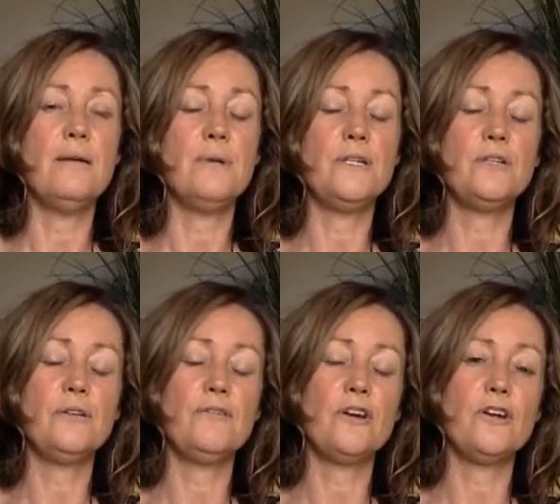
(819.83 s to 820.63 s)

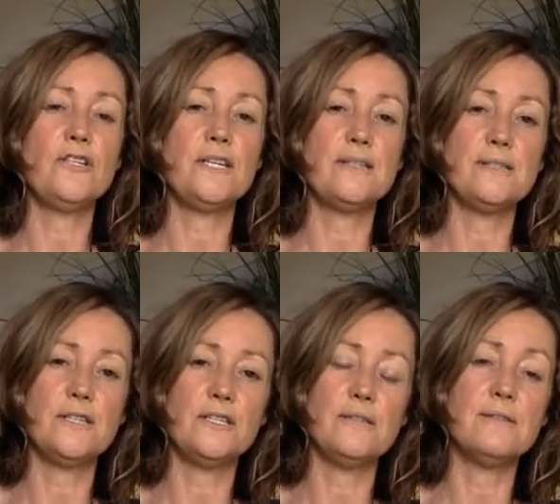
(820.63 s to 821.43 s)
intuitive coaching
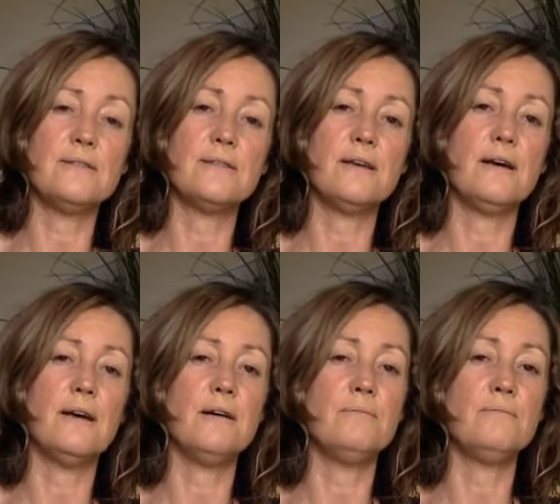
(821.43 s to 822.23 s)
sessions
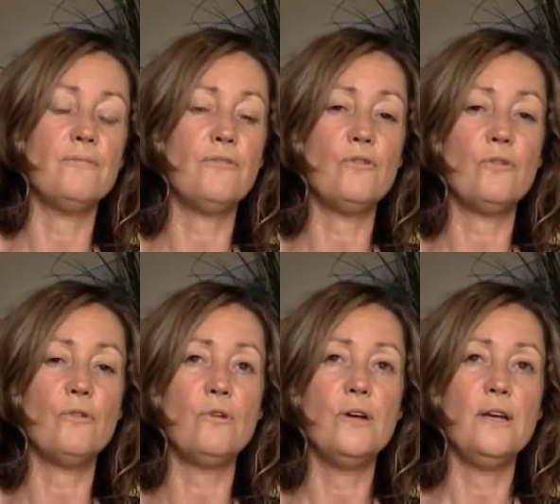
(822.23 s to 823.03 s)

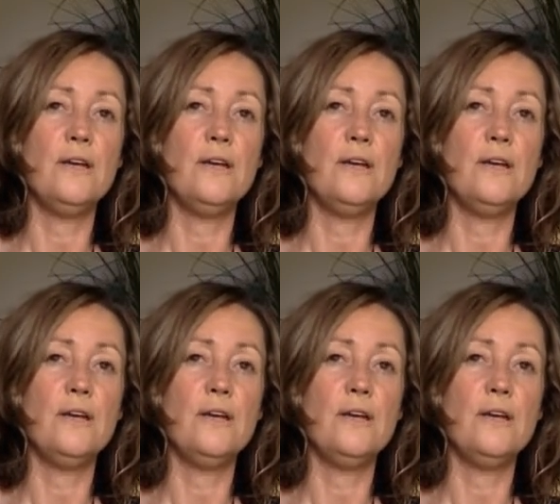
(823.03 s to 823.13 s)
for